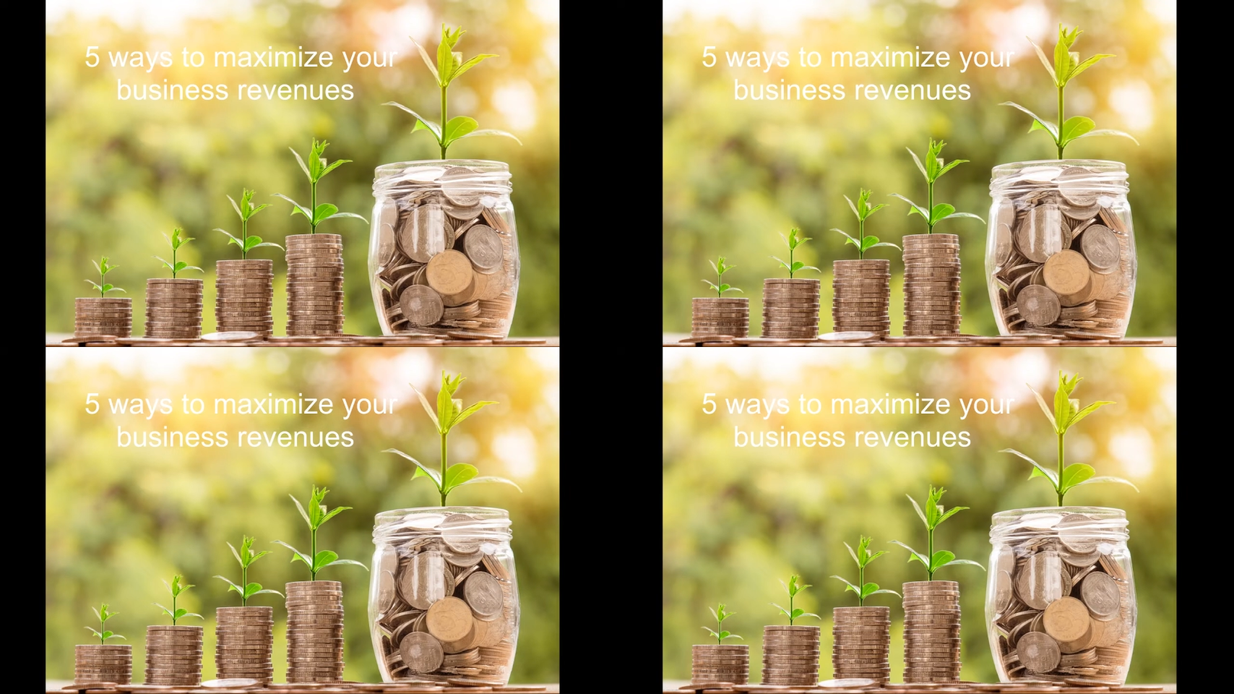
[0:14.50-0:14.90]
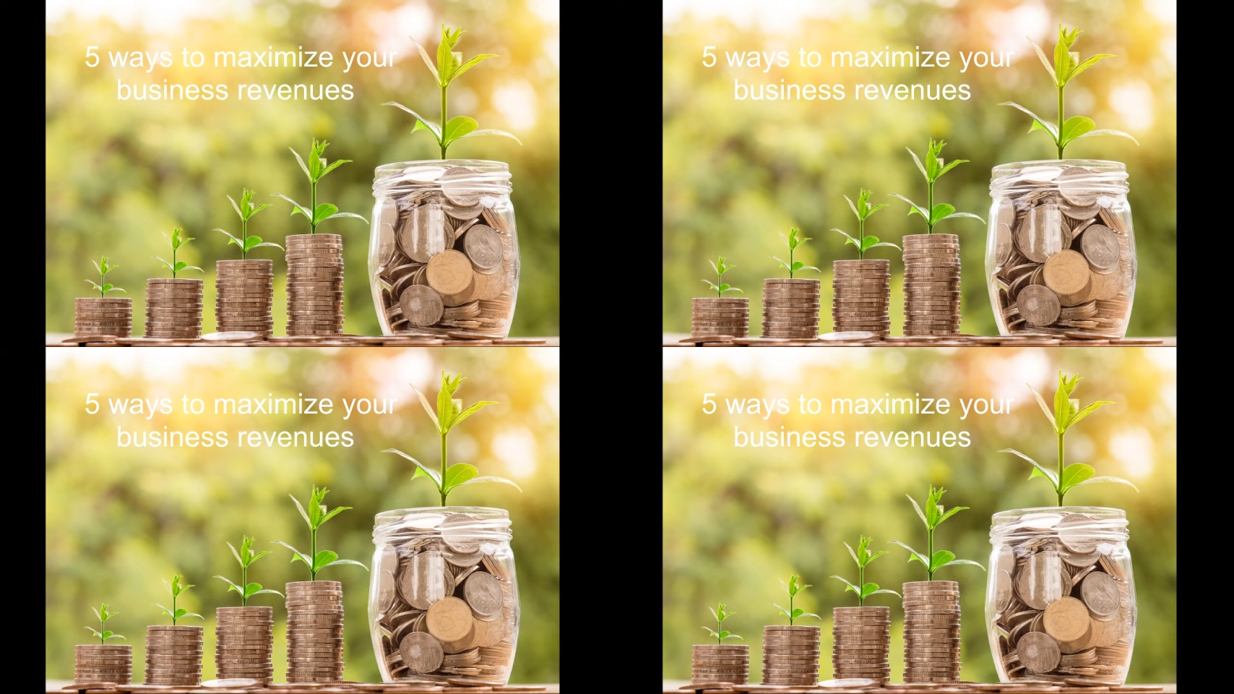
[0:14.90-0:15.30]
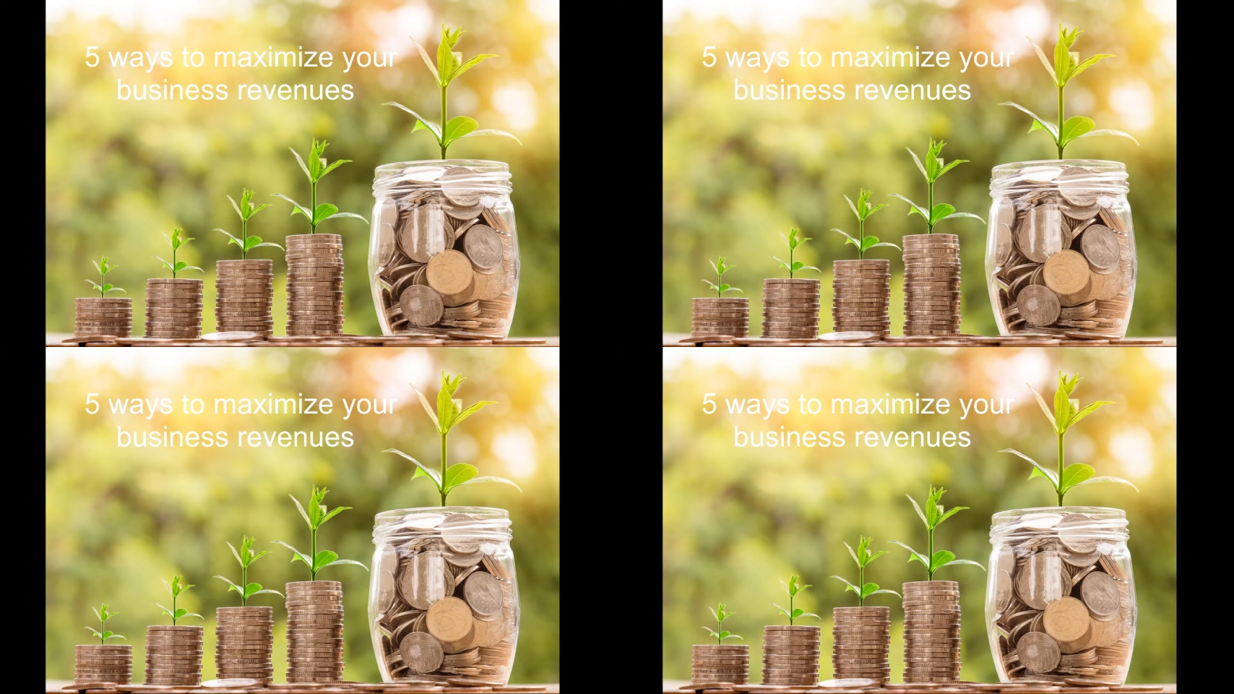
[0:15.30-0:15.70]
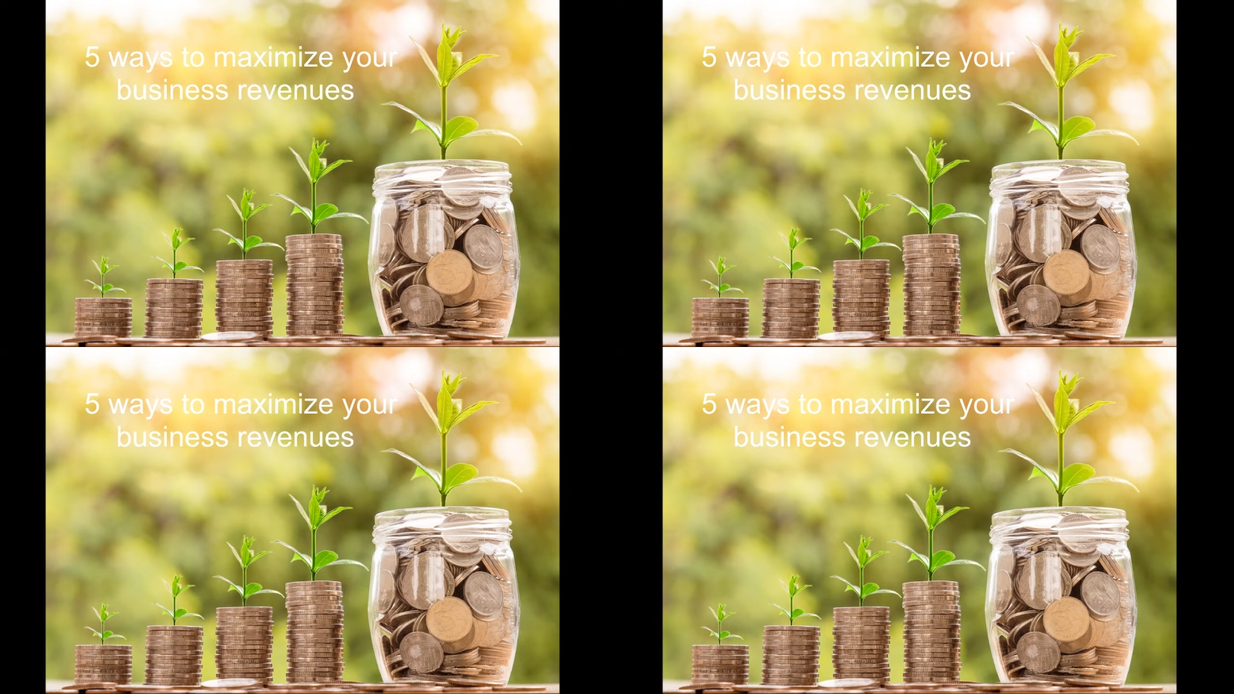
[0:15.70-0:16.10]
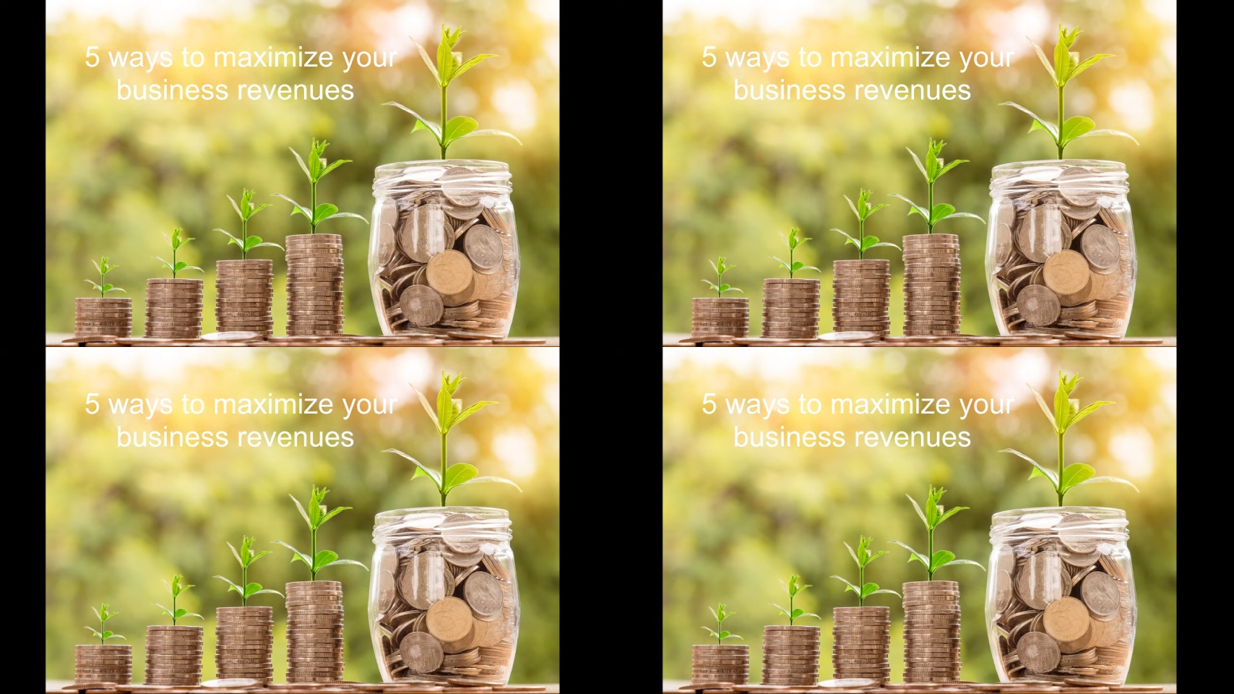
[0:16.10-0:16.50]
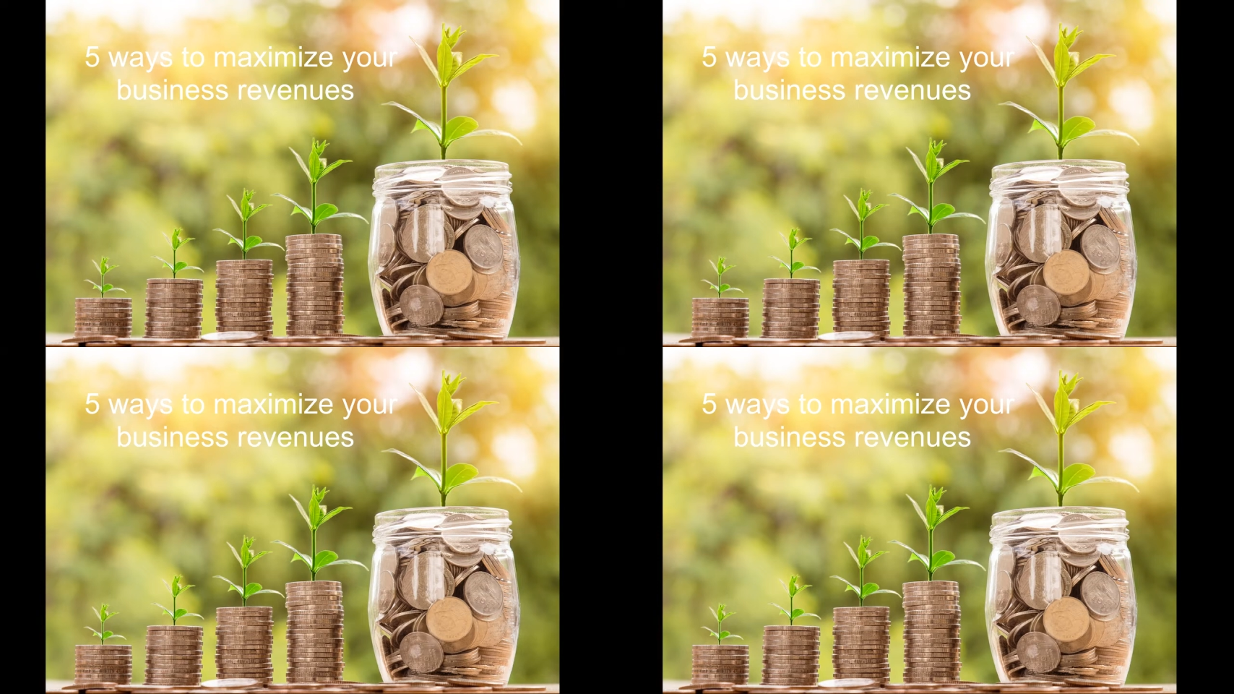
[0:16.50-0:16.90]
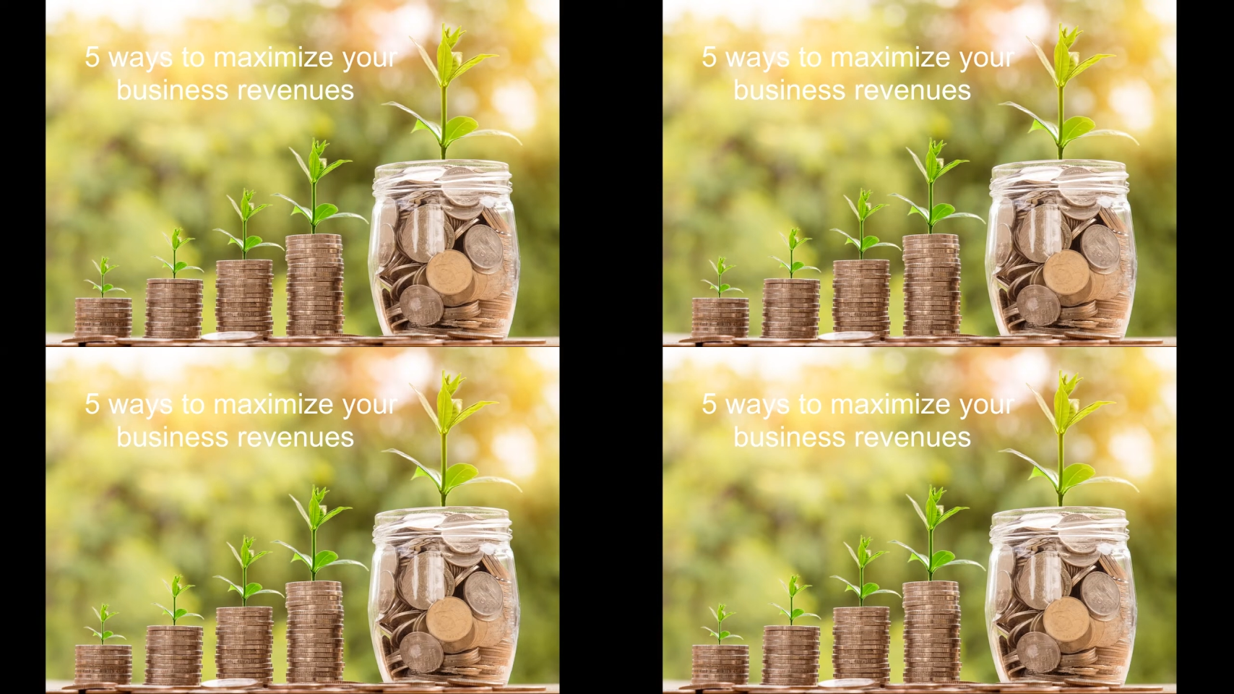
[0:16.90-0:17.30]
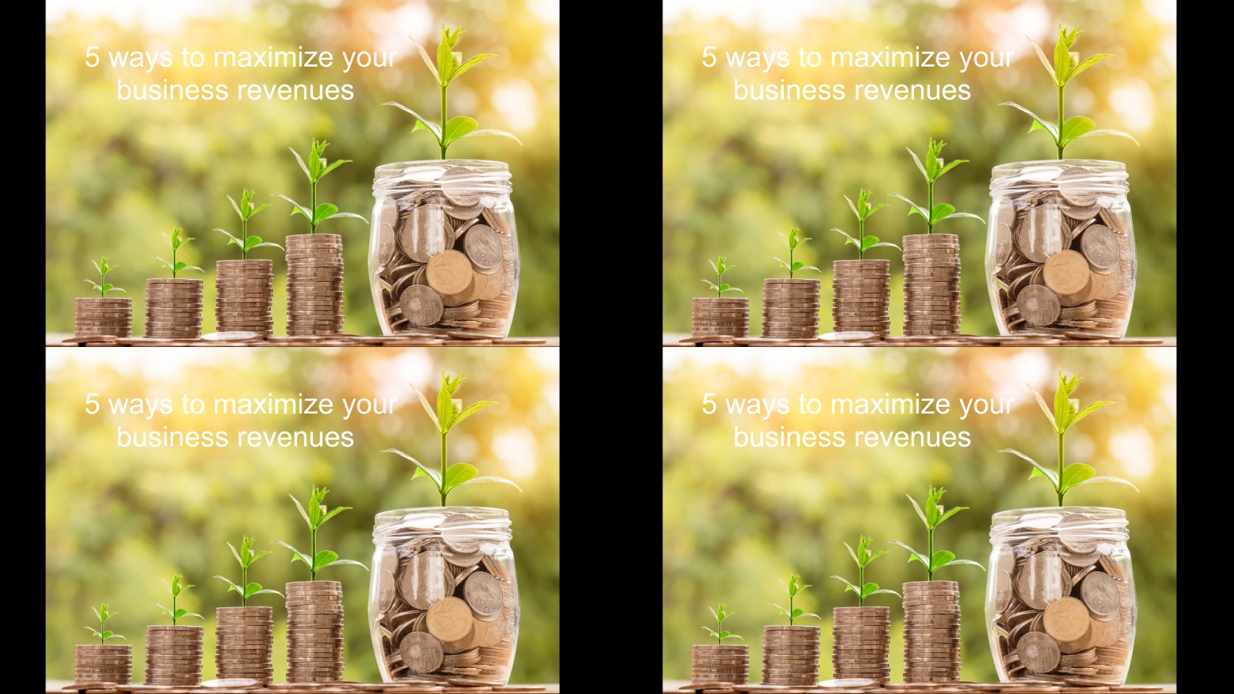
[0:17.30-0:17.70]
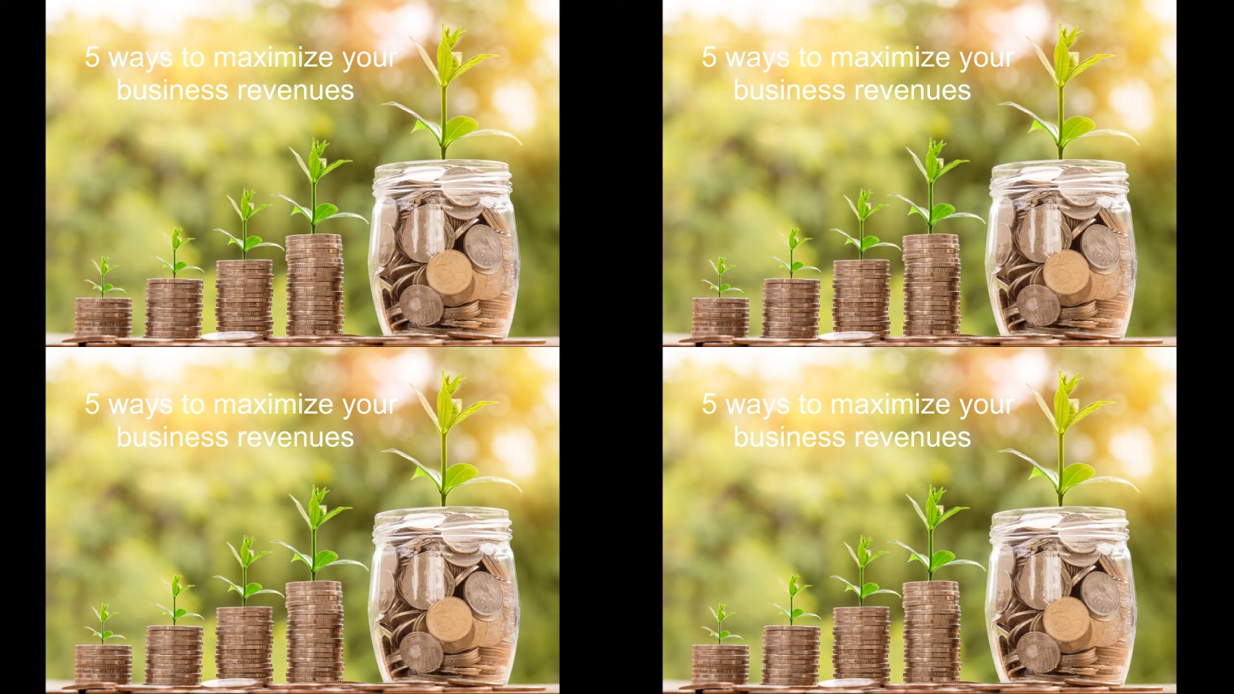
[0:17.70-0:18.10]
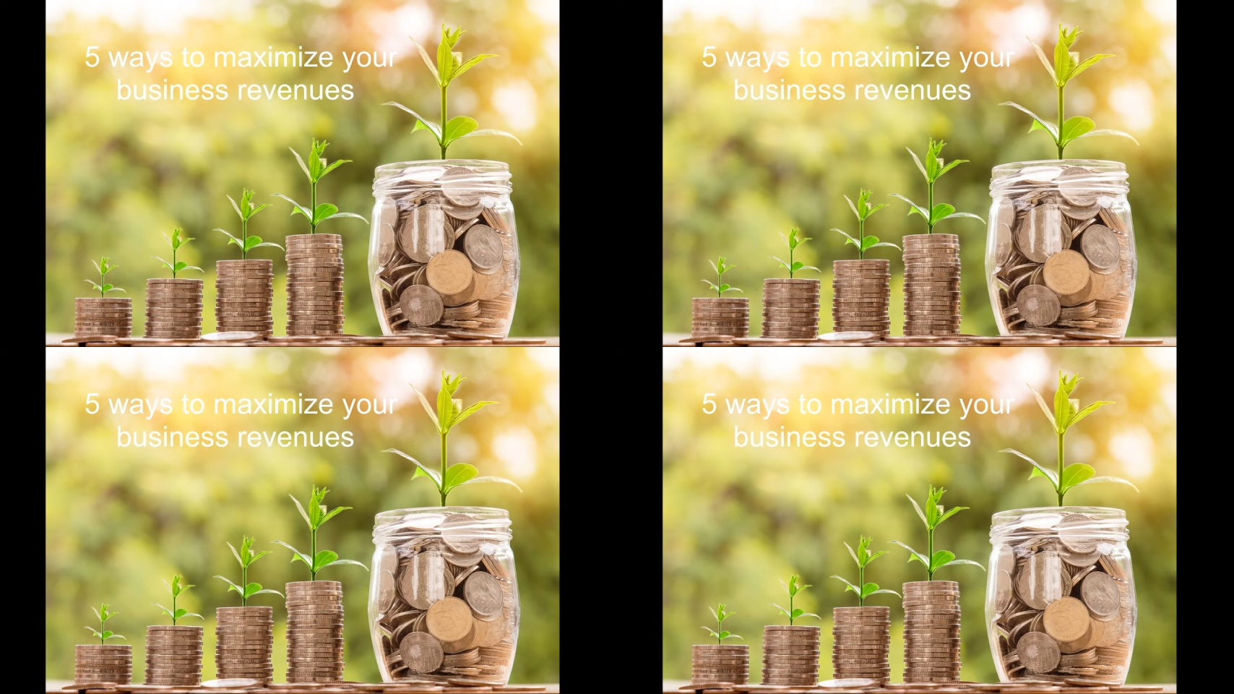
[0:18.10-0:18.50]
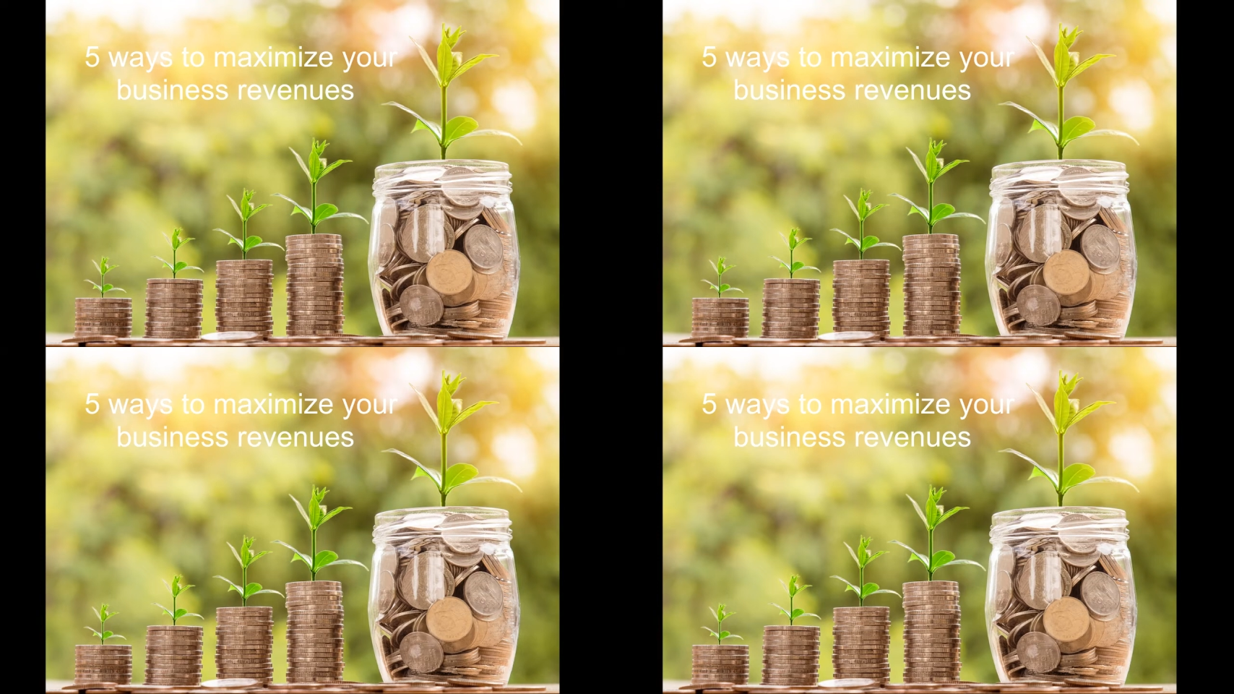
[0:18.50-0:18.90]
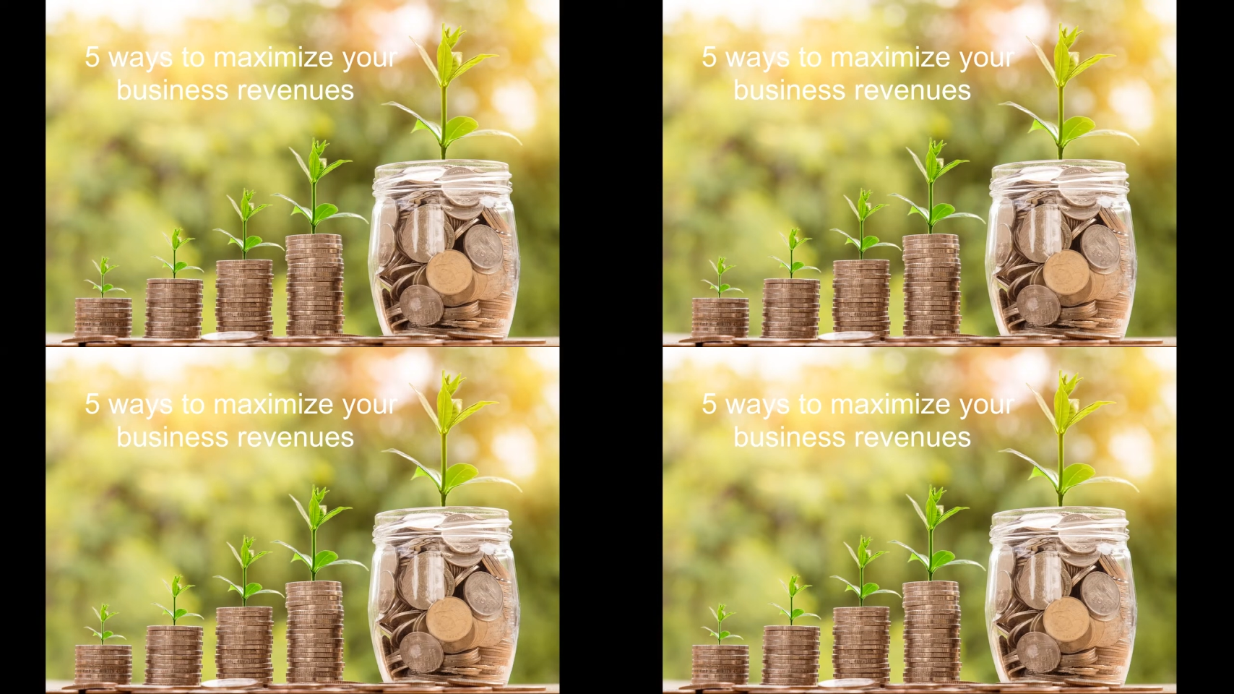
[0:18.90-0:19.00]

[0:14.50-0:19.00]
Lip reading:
(no speaker visible)